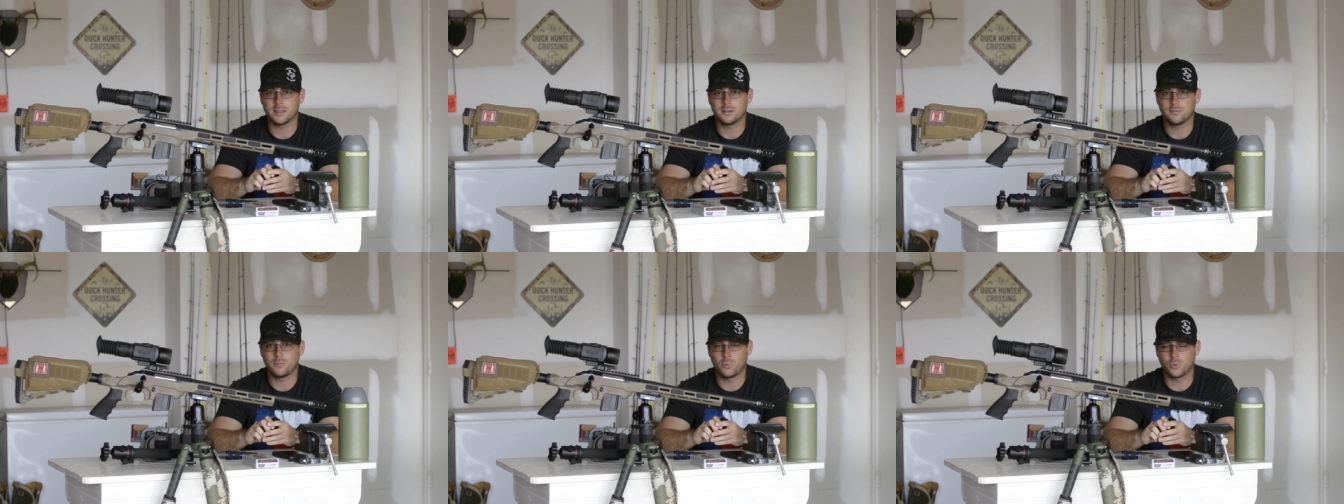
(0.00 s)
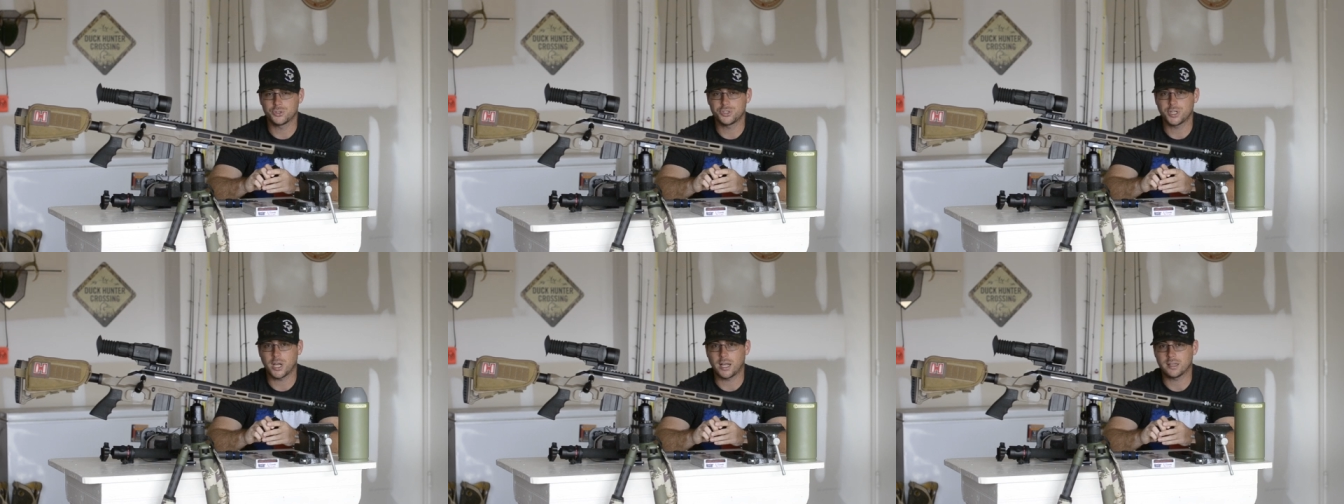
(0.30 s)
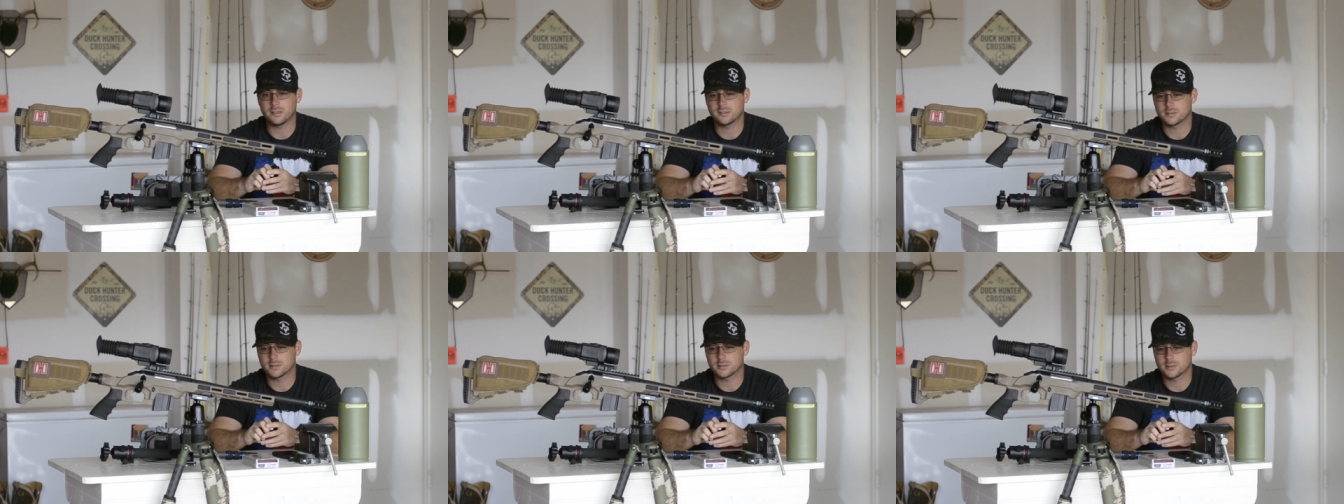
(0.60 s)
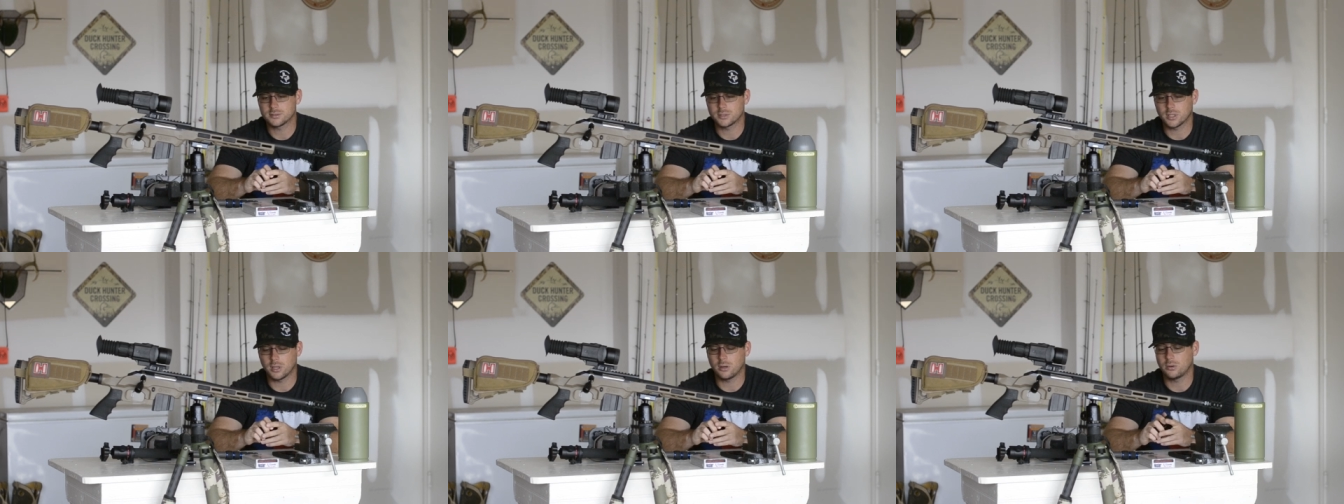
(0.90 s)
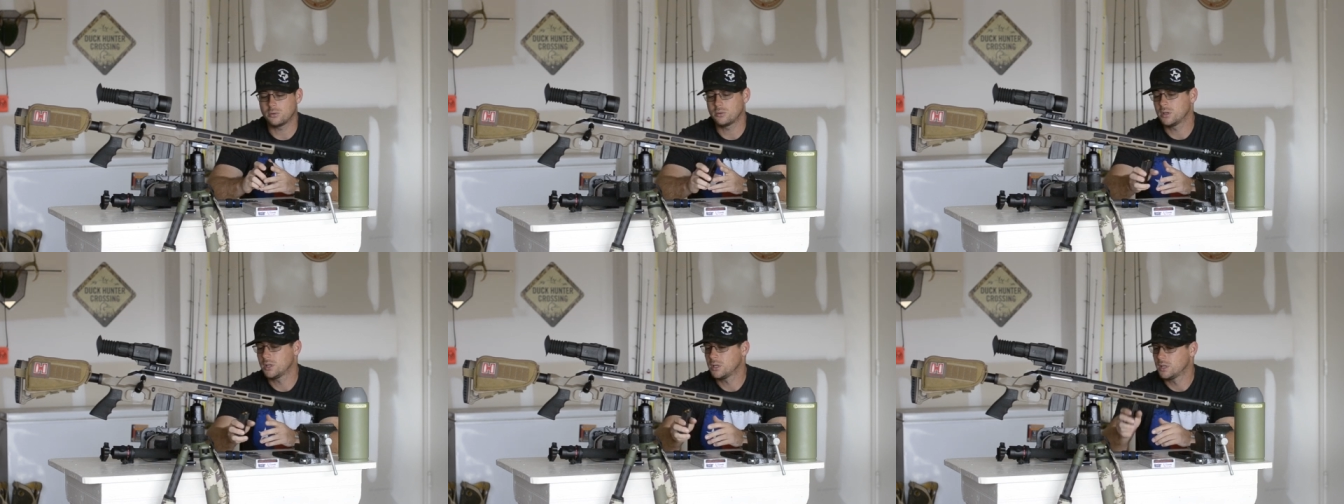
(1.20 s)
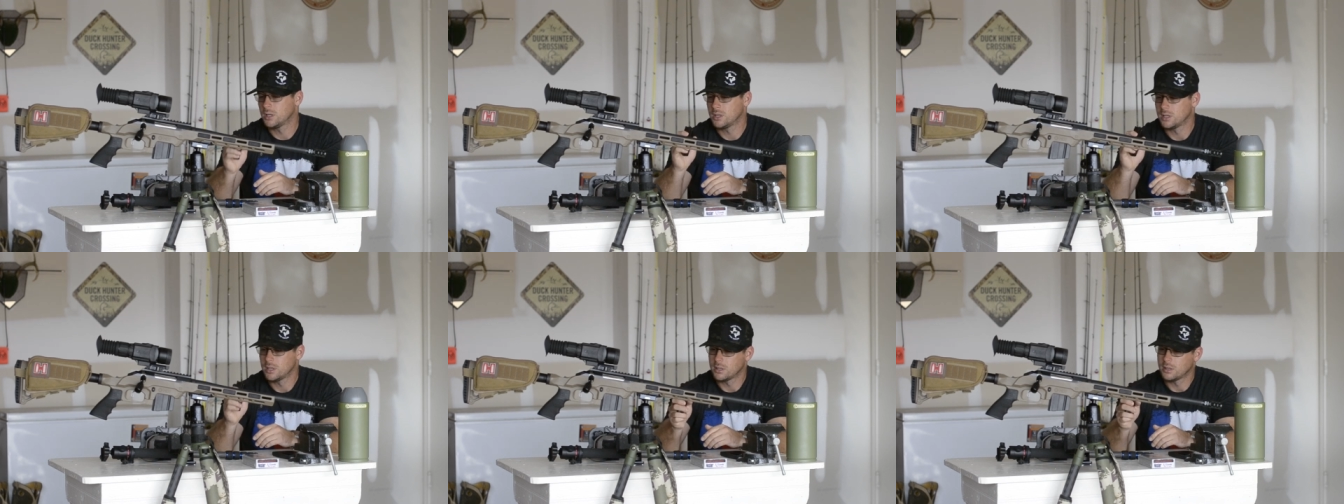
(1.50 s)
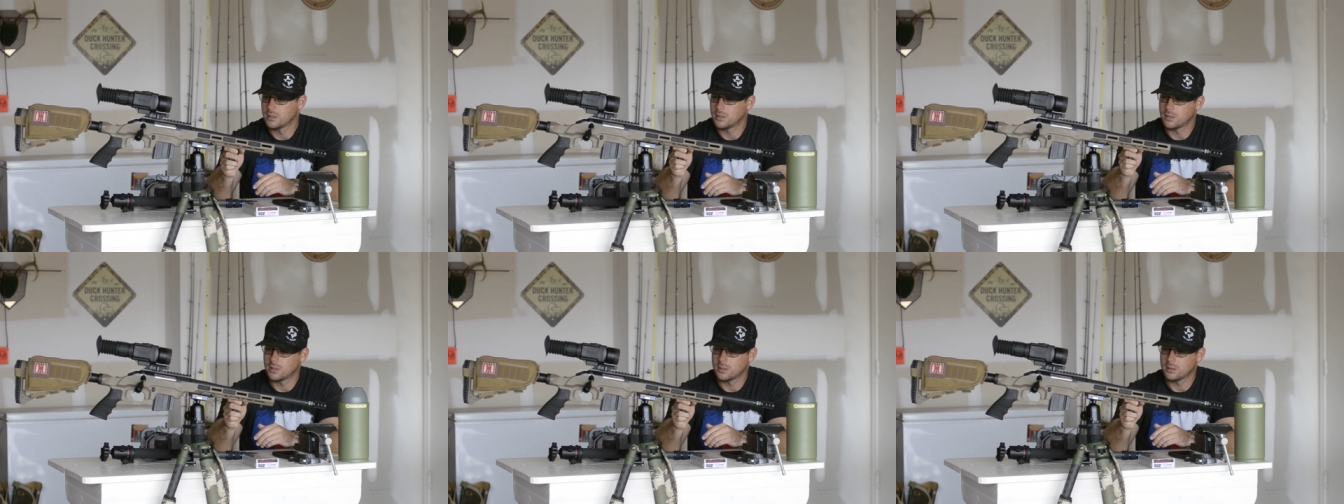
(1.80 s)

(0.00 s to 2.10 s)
shot than four shots. So